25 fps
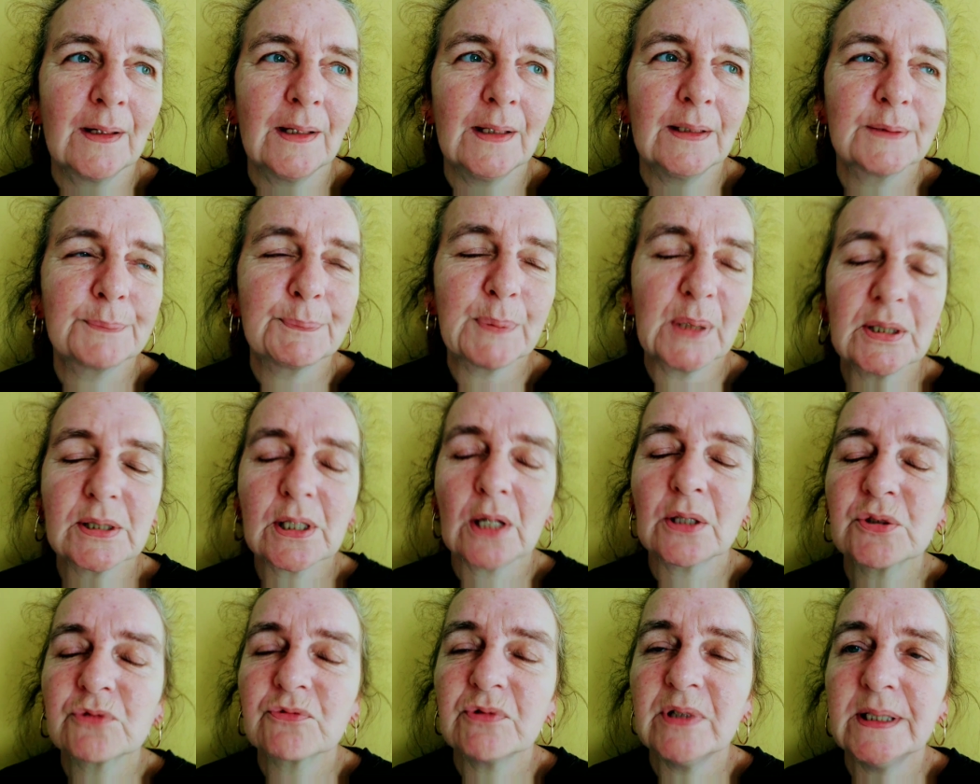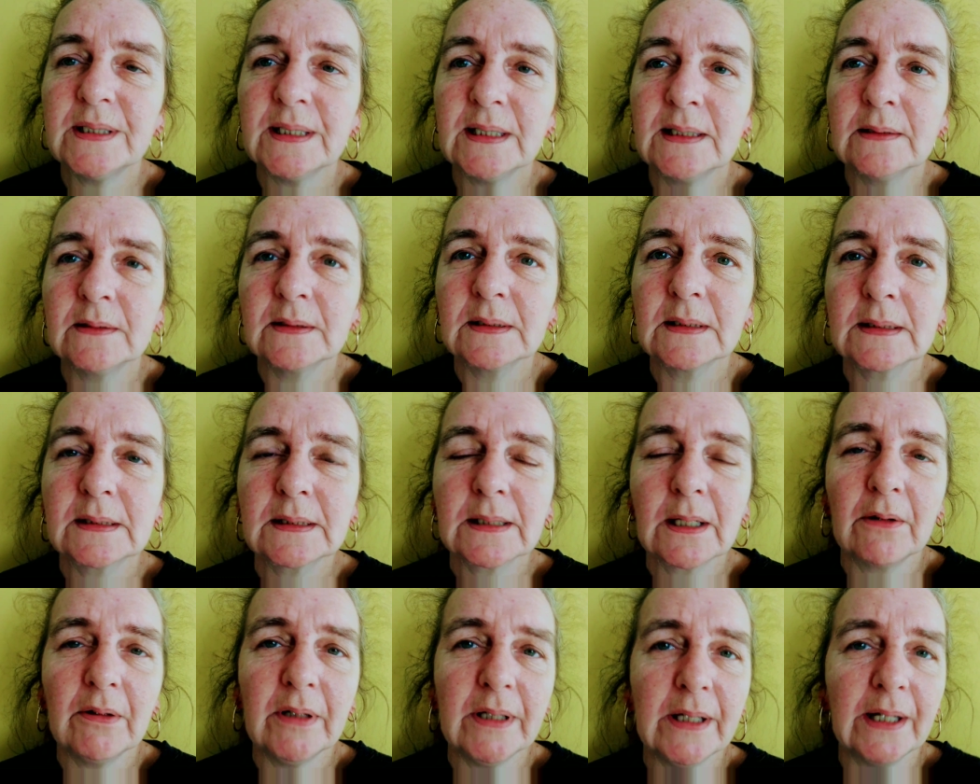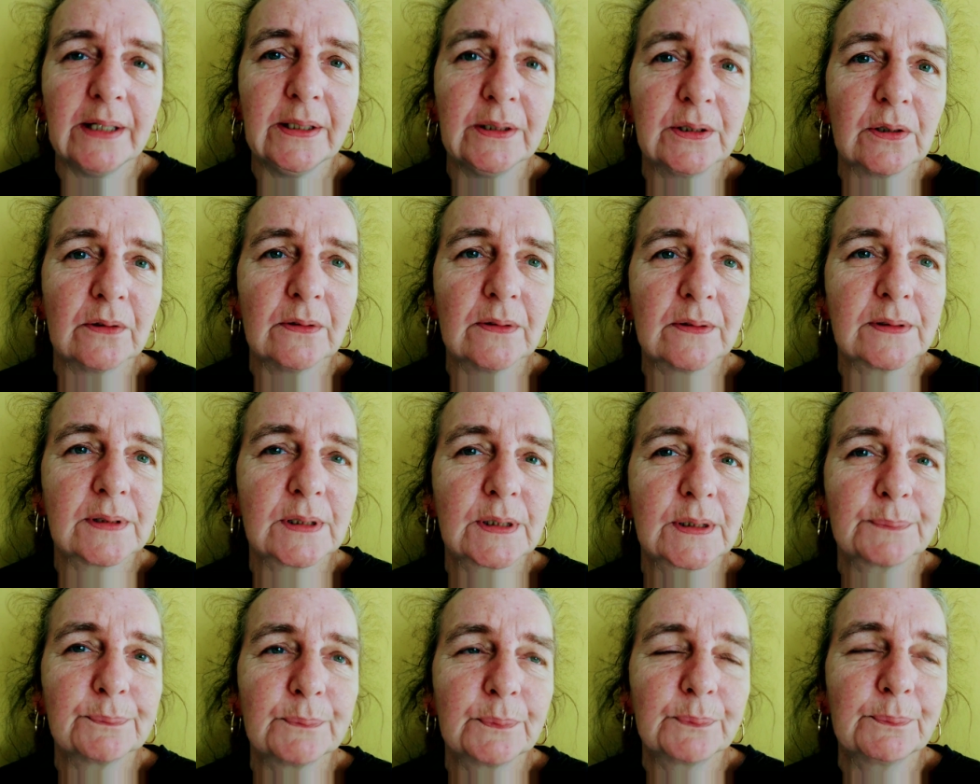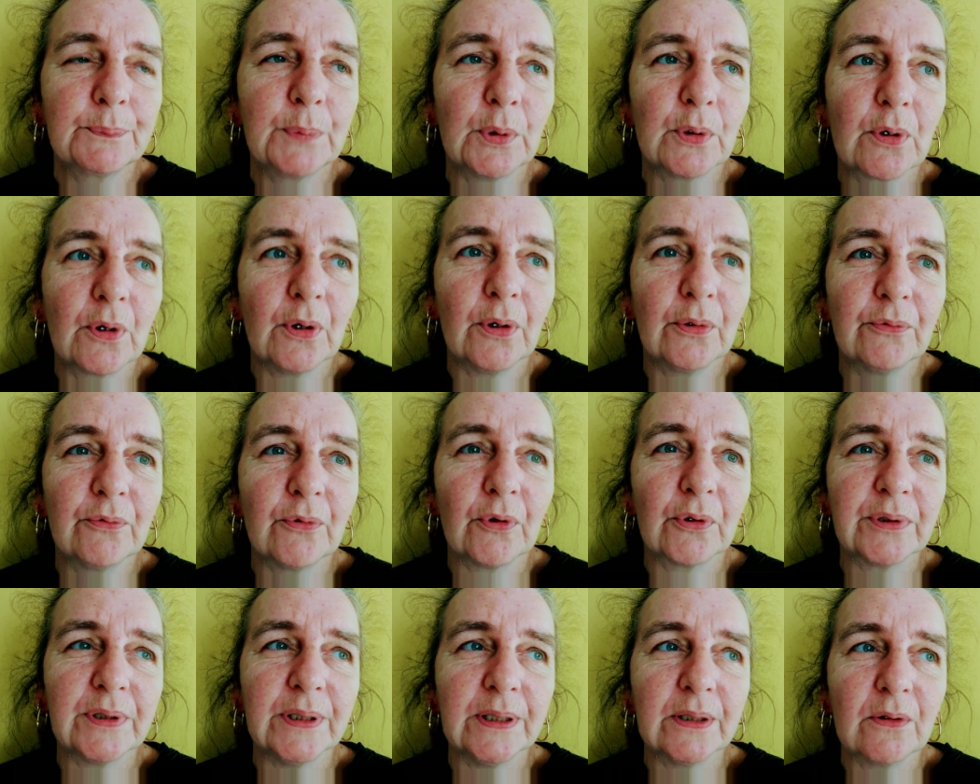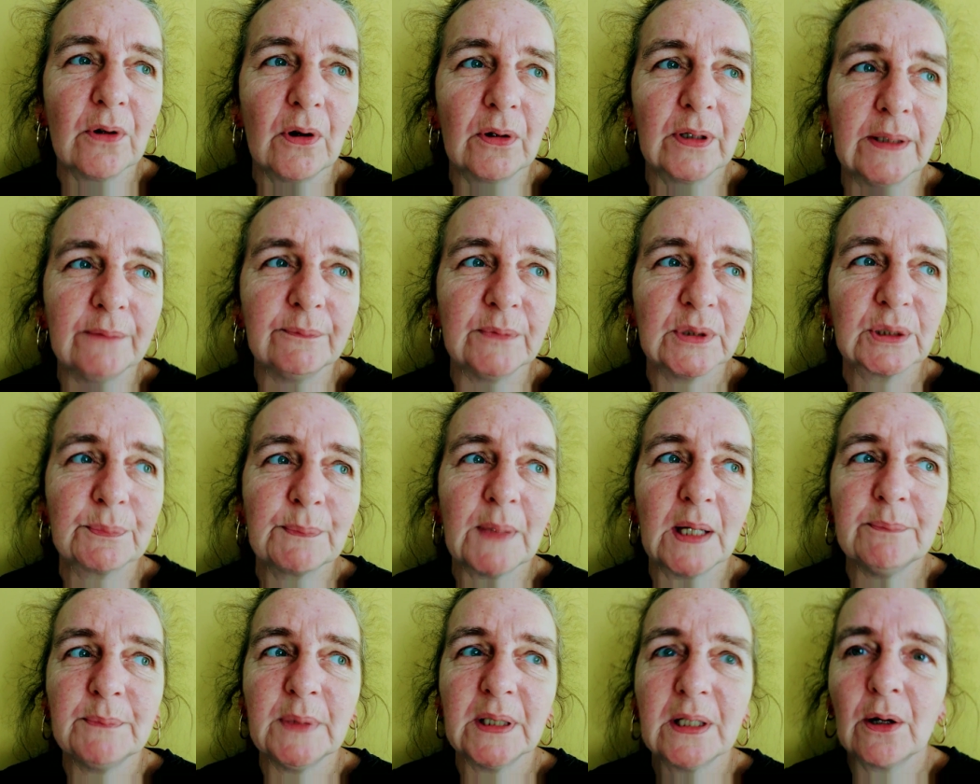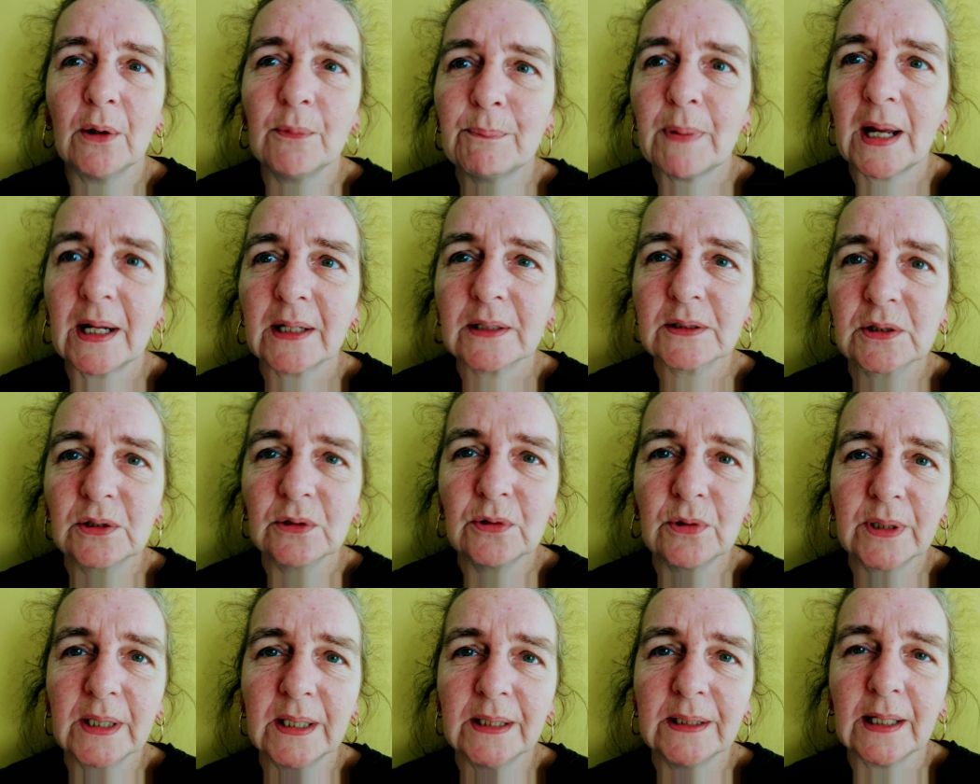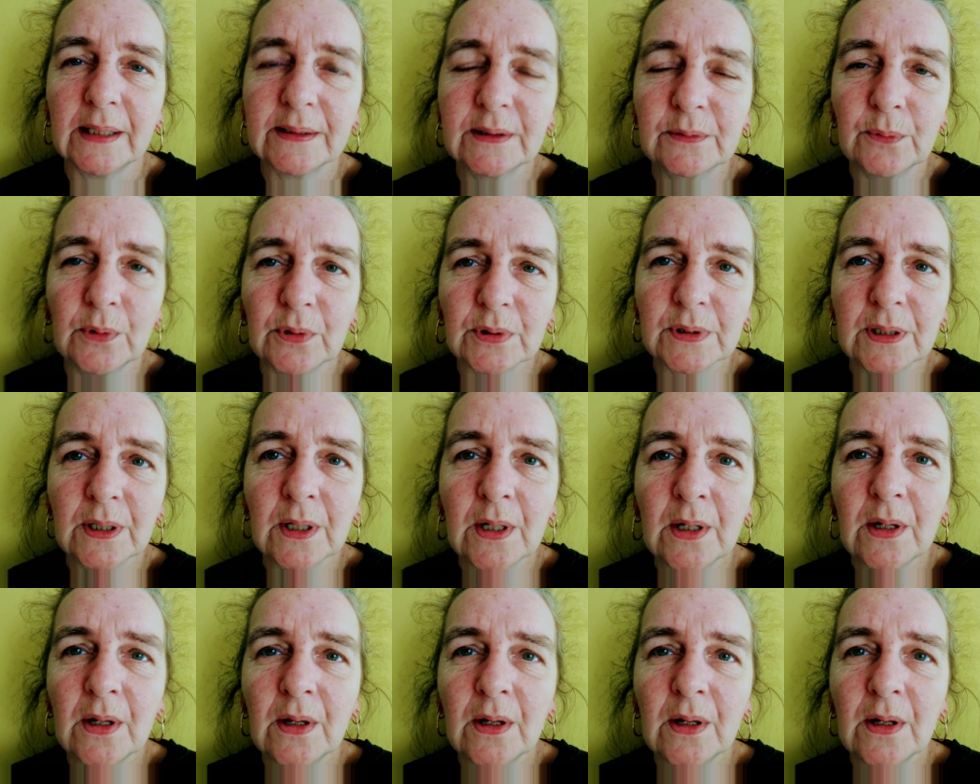it's because I was reading Terry Ayton's book on Rodney Collin, which made me go back to looking at what